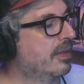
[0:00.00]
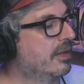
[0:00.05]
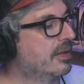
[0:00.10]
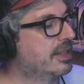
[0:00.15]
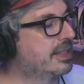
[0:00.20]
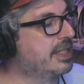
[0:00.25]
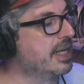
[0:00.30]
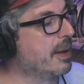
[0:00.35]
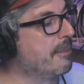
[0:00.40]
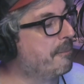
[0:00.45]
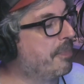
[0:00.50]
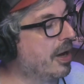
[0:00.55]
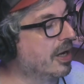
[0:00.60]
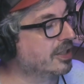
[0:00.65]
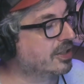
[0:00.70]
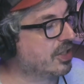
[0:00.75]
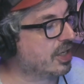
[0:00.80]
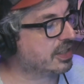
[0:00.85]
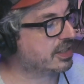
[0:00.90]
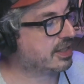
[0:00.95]
CM
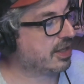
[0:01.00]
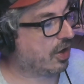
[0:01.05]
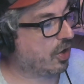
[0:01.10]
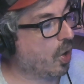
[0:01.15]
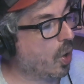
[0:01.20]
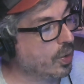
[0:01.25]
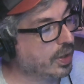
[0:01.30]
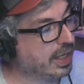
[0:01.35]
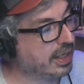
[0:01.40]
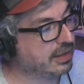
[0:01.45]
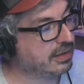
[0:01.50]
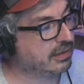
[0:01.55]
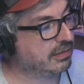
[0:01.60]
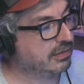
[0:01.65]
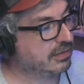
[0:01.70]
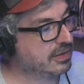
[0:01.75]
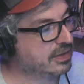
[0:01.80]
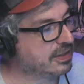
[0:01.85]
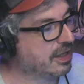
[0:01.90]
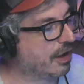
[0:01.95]
Punk does the Hogan
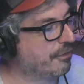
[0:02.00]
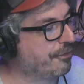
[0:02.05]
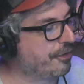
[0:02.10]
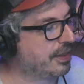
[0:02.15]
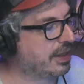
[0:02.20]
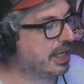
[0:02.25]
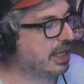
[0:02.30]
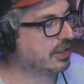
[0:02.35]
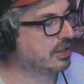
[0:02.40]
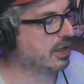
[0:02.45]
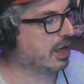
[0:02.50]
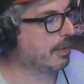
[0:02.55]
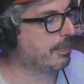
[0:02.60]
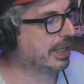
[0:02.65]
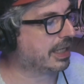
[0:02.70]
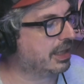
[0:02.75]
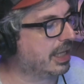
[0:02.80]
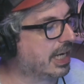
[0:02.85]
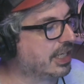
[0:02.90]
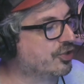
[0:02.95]
stuff and the
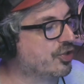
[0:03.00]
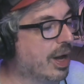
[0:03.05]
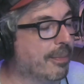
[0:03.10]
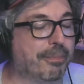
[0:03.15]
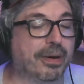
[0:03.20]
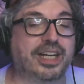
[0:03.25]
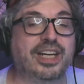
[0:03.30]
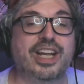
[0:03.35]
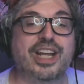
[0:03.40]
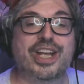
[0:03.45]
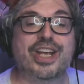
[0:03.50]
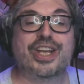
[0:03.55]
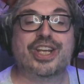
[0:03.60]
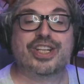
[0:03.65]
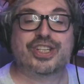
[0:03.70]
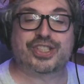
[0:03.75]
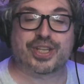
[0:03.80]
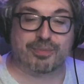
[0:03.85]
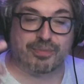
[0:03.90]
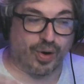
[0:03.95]
atomic leg drop. But
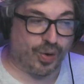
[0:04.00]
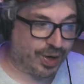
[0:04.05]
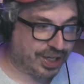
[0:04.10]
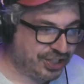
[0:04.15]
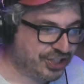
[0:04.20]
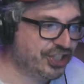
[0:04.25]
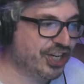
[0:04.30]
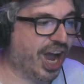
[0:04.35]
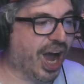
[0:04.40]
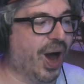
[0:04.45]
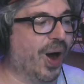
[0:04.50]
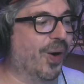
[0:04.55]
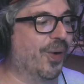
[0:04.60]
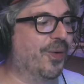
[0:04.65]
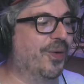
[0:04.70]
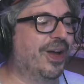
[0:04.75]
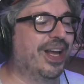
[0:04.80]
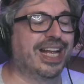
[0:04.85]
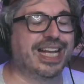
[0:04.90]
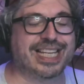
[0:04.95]
Samoa
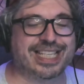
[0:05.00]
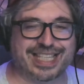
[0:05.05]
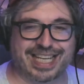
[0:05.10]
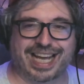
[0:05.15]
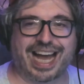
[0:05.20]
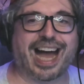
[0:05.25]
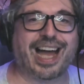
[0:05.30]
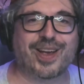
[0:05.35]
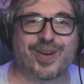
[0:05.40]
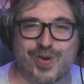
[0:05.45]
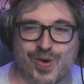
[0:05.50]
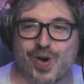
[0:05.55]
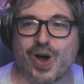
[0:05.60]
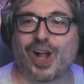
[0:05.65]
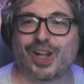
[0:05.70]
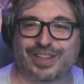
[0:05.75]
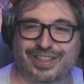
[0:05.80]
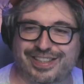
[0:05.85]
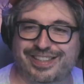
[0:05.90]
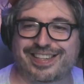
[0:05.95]
Joe is the guy who
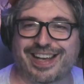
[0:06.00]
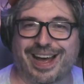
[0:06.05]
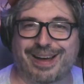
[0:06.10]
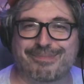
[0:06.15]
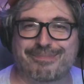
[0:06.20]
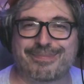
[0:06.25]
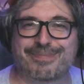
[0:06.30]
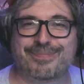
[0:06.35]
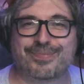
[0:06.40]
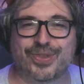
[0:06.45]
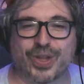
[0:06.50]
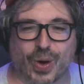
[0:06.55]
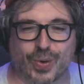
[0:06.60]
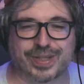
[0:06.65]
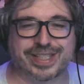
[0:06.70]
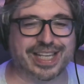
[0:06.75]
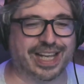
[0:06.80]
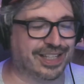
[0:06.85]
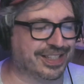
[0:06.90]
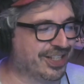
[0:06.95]
hulks up. No
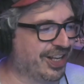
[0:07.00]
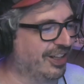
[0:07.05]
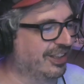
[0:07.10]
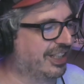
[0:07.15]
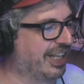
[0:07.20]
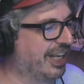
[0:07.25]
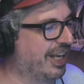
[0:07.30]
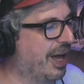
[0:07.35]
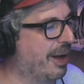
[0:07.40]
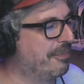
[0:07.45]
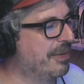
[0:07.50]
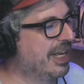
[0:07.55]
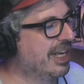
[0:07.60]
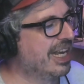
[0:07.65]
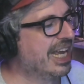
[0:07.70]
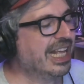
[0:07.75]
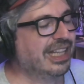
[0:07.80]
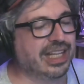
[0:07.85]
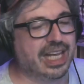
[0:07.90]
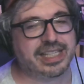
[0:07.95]
sells hulking up.
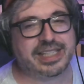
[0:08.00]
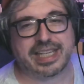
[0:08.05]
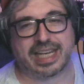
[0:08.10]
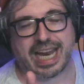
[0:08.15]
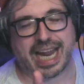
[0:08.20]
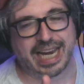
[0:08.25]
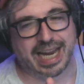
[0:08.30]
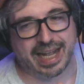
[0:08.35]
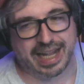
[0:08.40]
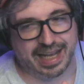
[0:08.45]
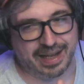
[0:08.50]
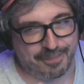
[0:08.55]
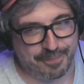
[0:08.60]
Listen, and